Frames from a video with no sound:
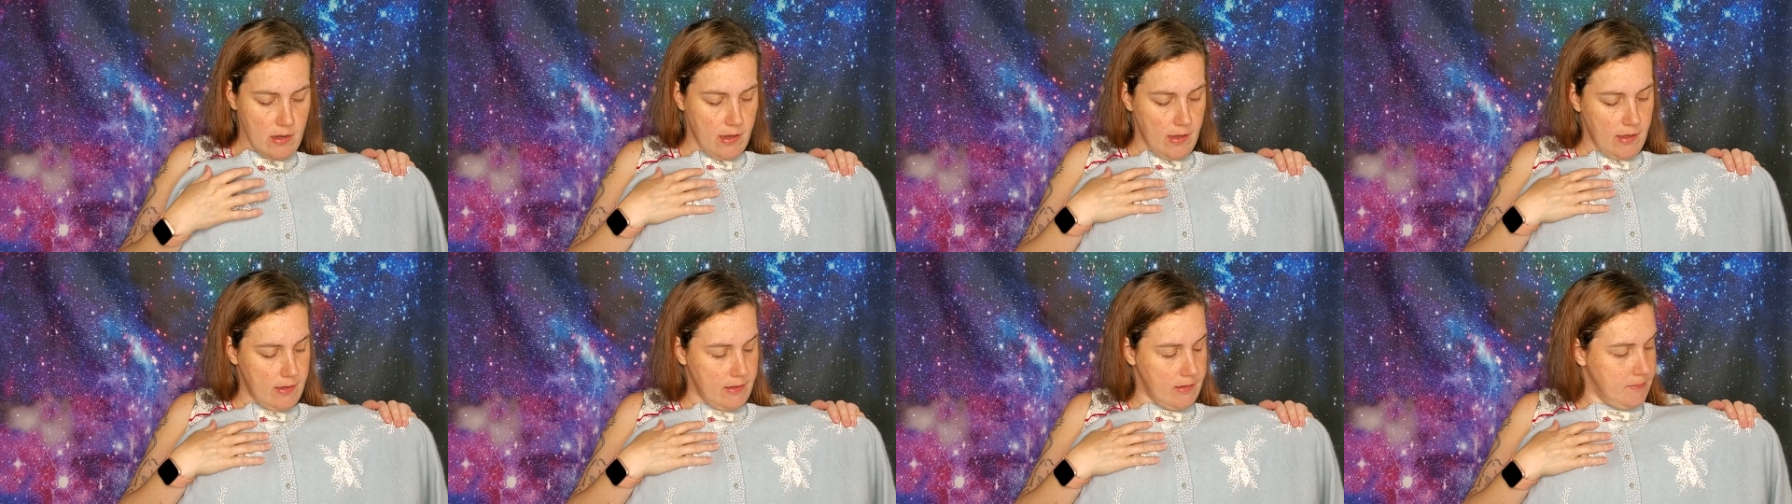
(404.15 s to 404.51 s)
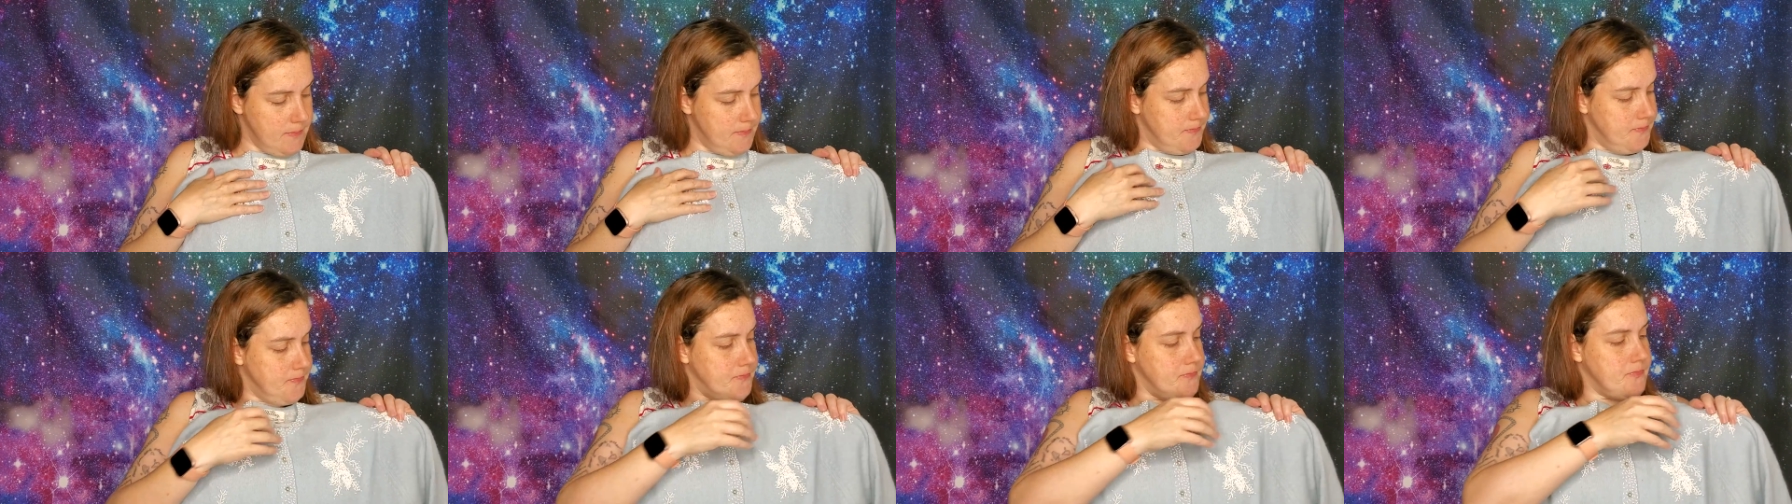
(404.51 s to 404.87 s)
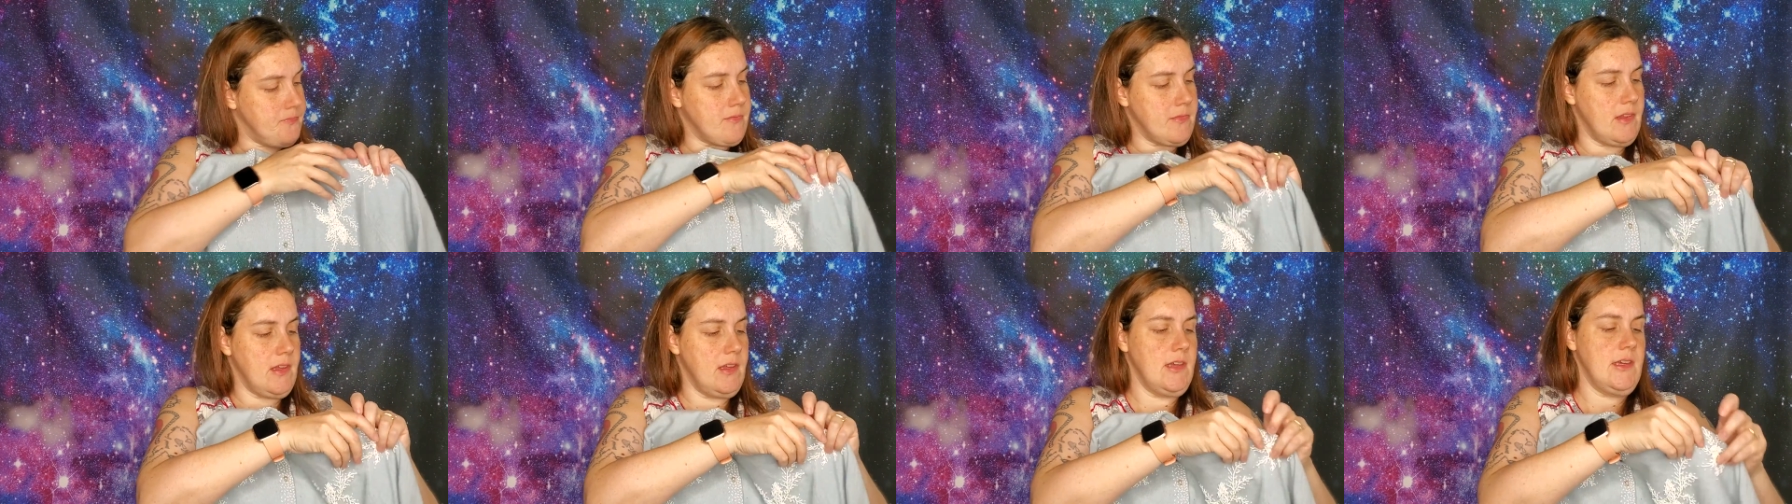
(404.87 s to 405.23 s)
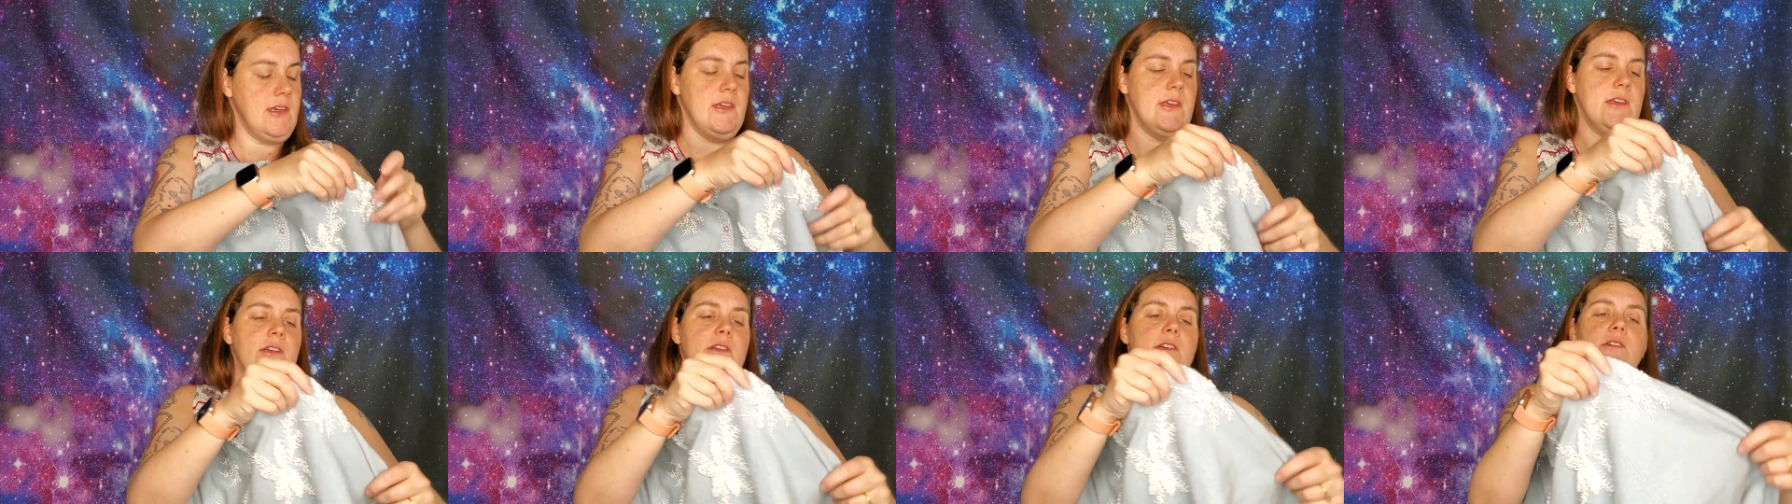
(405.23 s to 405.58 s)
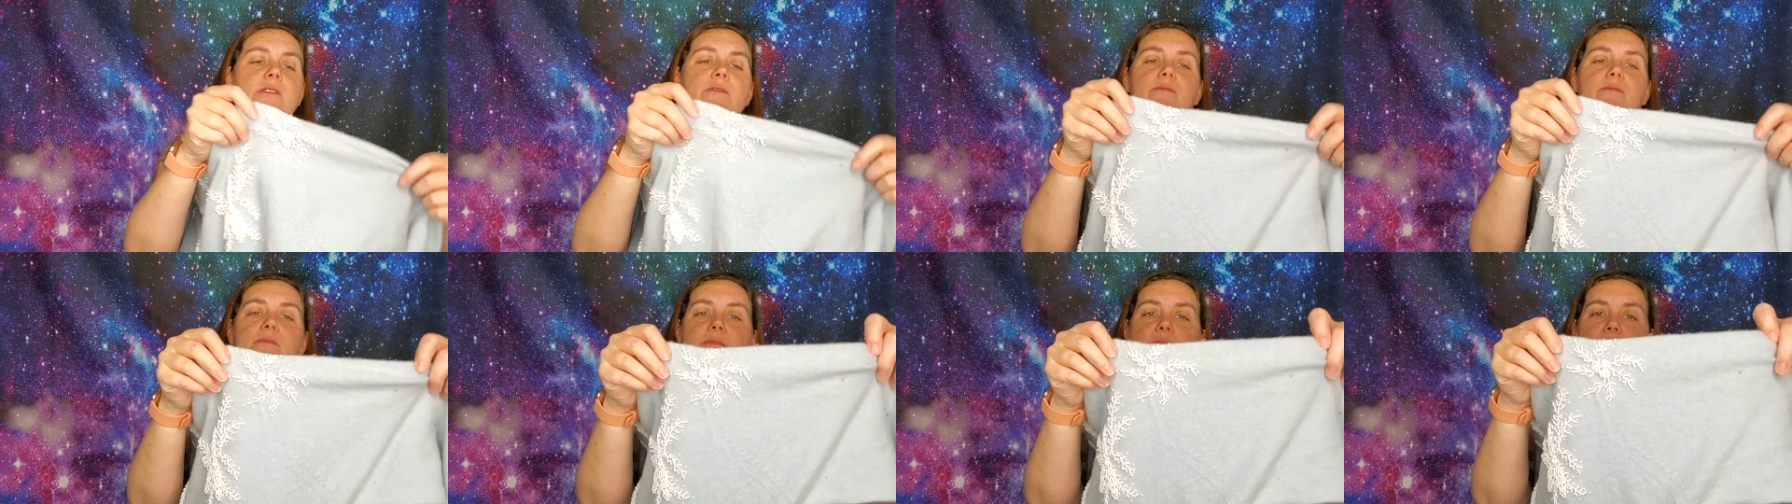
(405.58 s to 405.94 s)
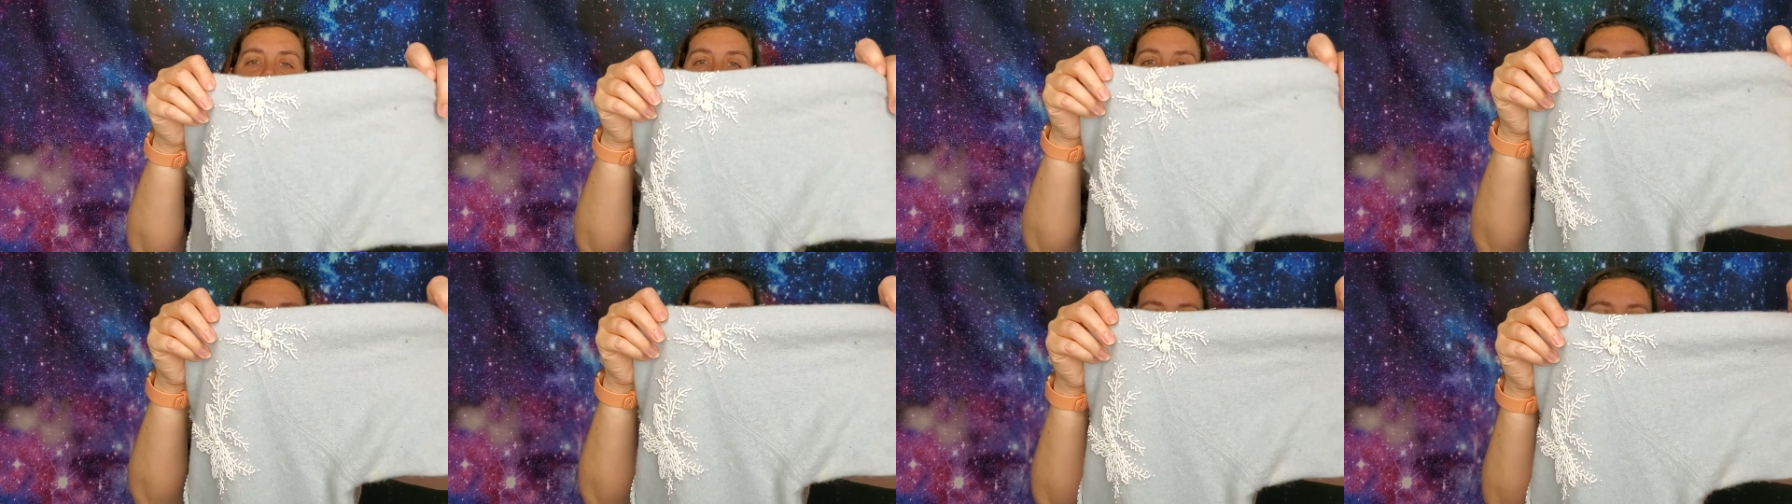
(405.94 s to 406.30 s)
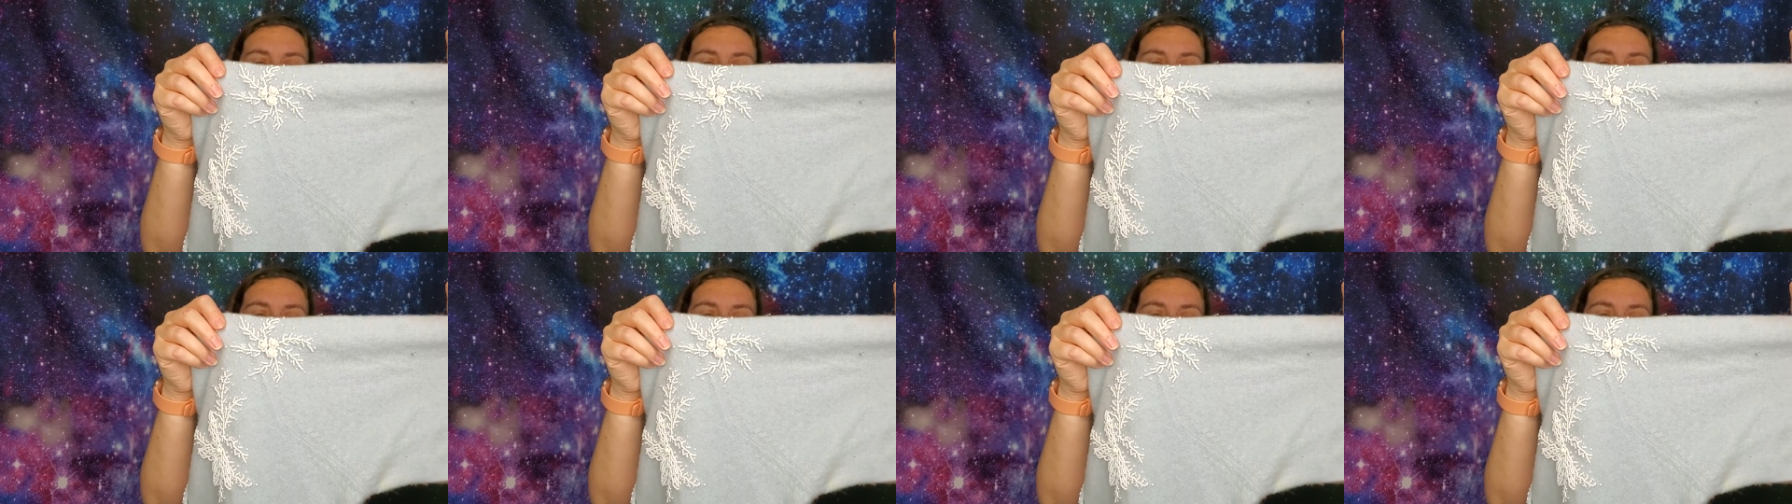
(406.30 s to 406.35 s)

Um, if you